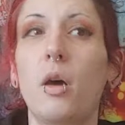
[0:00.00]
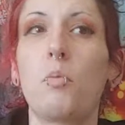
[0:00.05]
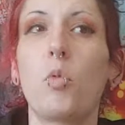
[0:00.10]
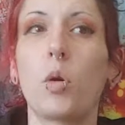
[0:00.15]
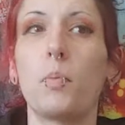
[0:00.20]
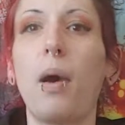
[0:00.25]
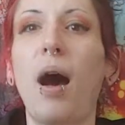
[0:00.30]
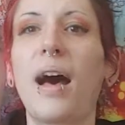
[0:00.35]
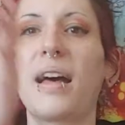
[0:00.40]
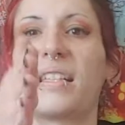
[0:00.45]

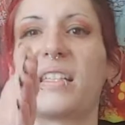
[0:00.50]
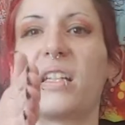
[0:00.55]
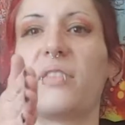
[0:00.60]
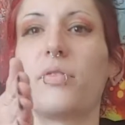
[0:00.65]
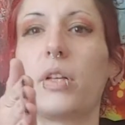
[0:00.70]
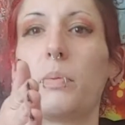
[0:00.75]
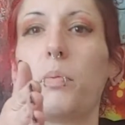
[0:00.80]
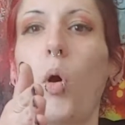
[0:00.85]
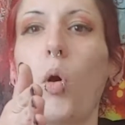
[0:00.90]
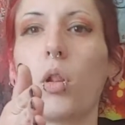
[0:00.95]
more
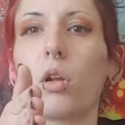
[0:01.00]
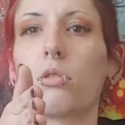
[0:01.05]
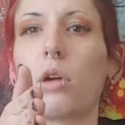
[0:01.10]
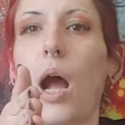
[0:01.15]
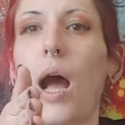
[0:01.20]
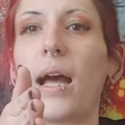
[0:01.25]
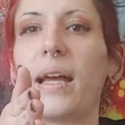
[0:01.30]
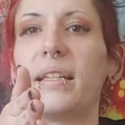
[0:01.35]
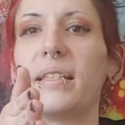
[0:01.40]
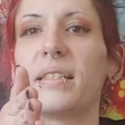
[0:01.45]
positively
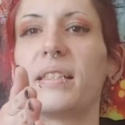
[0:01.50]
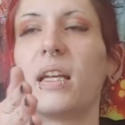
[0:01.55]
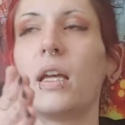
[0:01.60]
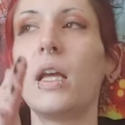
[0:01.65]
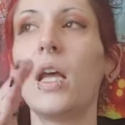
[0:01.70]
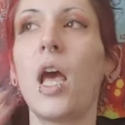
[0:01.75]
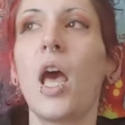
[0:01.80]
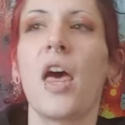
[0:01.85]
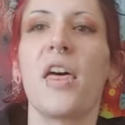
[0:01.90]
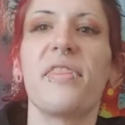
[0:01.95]
polarized,
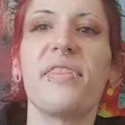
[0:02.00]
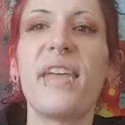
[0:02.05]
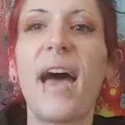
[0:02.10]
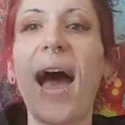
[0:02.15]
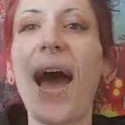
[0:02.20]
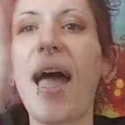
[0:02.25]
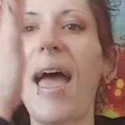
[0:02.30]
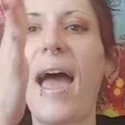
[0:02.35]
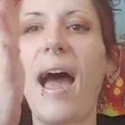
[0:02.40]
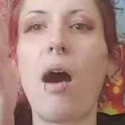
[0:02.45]

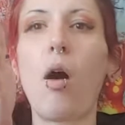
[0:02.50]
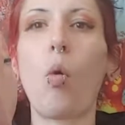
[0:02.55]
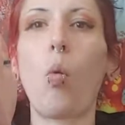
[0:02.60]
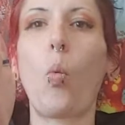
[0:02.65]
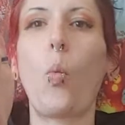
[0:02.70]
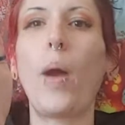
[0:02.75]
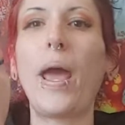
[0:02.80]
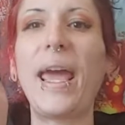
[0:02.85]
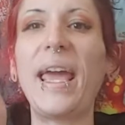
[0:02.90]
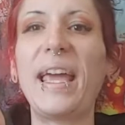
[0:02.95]
that
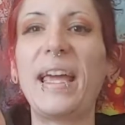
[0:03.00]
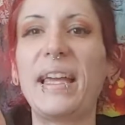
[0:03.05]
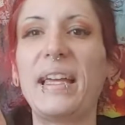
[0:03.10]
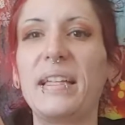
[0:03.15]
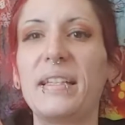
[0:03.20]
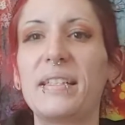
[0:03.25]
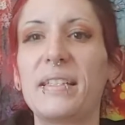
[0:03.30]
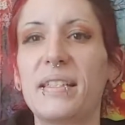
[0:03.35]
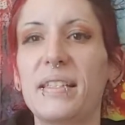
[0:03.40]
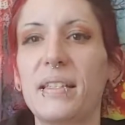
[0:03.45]

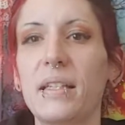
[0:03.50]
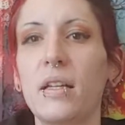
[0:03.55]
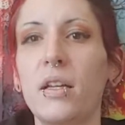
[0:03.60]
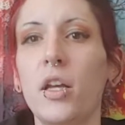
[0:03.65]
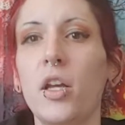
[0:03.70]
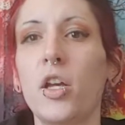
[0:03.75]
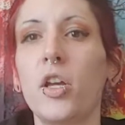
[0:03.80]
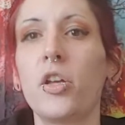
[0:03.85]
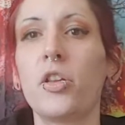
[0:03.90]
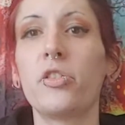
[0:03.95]
outweighs
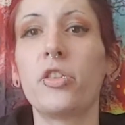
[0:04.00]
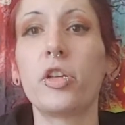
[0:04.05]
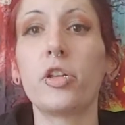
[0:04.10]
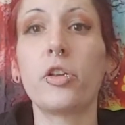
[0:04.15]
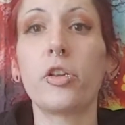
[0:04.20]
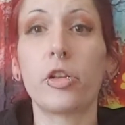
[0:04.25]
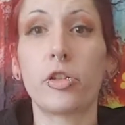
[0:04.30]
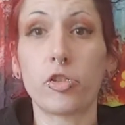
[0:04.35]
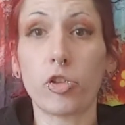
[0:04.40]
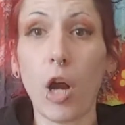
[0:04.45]

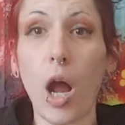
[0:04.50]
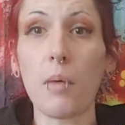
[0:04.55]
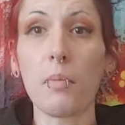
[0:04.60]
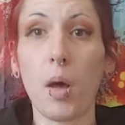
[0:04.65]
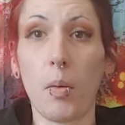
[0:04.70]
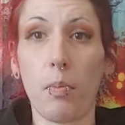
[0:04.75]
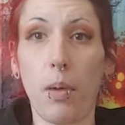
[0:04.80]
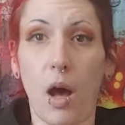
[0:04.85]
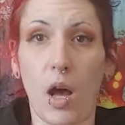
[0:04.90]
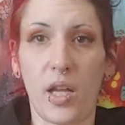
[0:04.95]
the
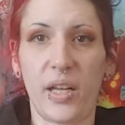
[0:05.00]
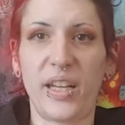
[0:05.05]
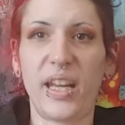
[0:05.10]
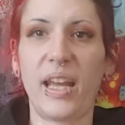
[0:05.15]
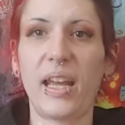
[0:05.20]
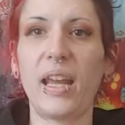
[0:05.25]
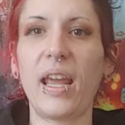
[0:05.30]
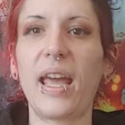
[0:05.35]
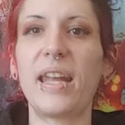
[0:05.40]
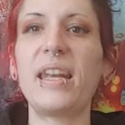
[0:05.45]
trauma
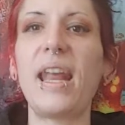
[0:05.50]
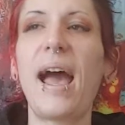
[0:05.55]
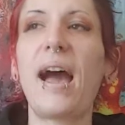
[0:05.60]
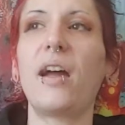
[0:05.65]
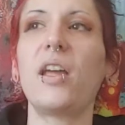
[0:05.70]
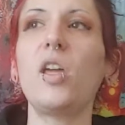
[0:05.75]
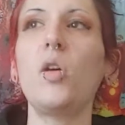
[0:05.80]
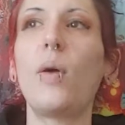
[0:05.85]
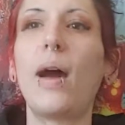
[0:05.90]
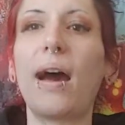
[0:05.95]
bonding, and now
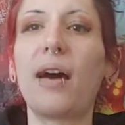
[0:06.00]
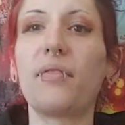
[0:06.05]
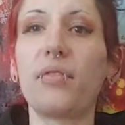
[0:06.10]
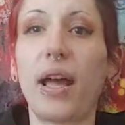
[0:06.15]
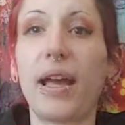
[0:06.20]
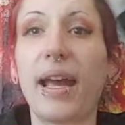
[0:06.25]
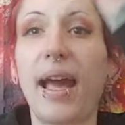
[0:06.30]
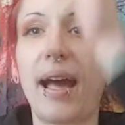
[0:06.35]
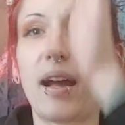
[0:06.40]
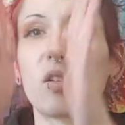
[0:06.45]
you have
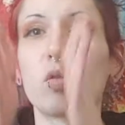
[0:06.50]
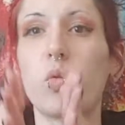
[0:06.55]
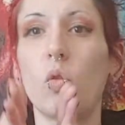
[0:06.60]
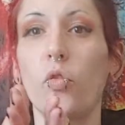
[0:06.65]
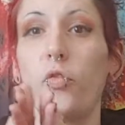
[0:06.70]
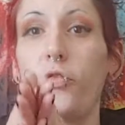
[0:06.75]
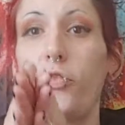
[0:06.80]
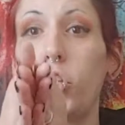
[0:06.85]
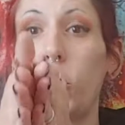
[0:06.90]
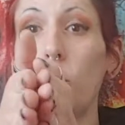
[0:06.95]
like actual
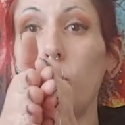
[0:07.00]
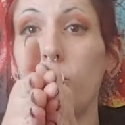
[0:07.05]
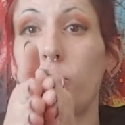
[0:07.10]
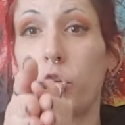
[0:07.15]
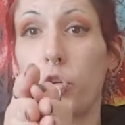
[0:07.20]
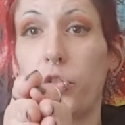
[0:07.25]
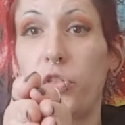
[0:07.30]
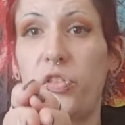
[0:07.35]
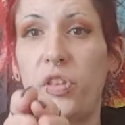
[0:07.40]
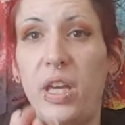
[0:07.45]

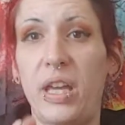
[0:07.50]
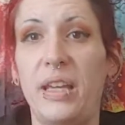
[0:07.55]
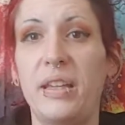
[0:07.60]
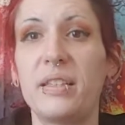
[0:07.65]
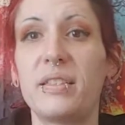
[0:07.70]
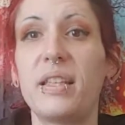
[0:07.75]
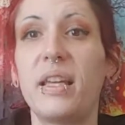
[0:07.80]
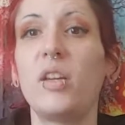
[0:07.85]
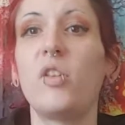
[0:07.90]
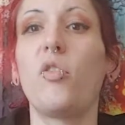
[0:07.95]
future
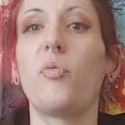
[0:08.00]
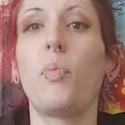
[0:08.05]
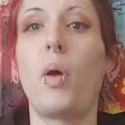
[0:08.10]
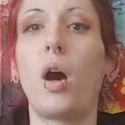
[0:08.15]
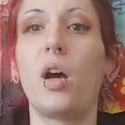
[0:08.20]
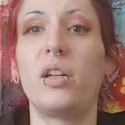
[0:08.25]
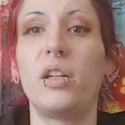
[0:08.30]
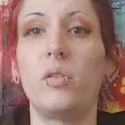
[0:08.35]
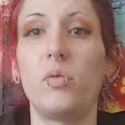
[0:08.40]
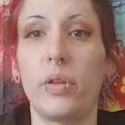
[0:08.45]
things that you have
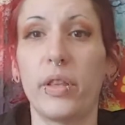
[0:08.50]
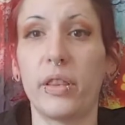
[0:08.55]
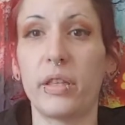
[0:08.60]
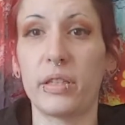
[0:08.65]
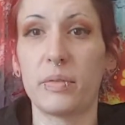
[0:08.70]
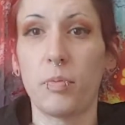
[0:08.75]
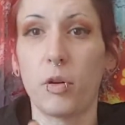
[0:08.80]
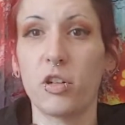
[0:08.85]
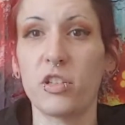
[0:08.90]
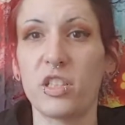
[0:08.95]
bonded with
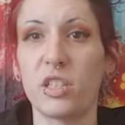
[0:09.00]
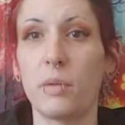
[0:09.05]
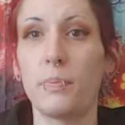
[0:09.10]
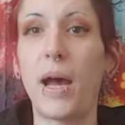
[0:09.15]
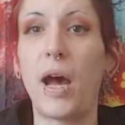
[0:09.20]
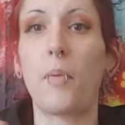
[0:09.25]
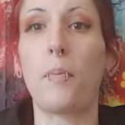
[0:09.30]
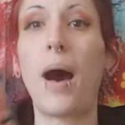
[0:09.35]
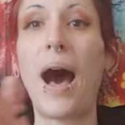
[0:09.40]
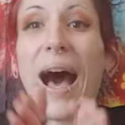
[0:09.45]
this person
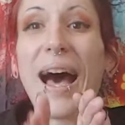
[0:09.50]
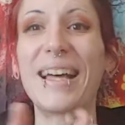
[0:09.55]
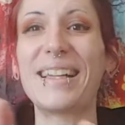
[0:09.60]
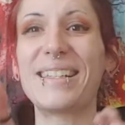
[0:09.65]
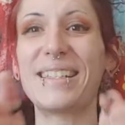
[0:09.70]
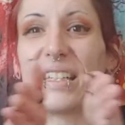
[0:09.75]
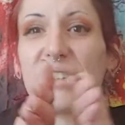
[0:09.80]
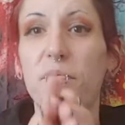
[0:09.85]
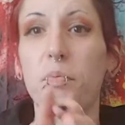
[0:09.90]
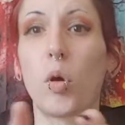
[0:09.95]
about.
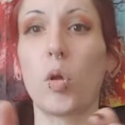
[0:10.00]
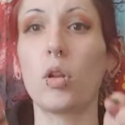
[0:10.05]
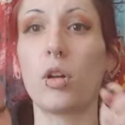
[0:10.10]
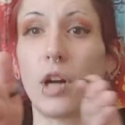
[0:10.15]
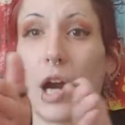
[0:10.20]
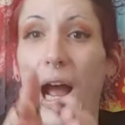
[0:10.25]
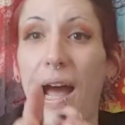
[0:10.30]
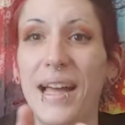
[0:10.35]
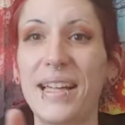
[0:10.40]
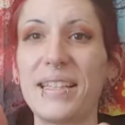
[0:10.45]
Positive
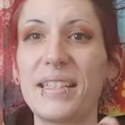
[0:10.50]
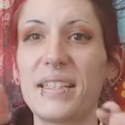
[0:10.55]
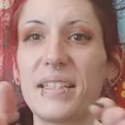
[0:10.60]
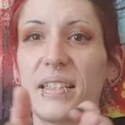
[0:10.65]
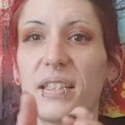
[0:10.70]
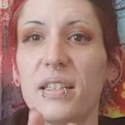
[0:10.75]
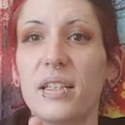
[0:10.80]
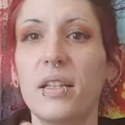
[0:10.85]
polarized.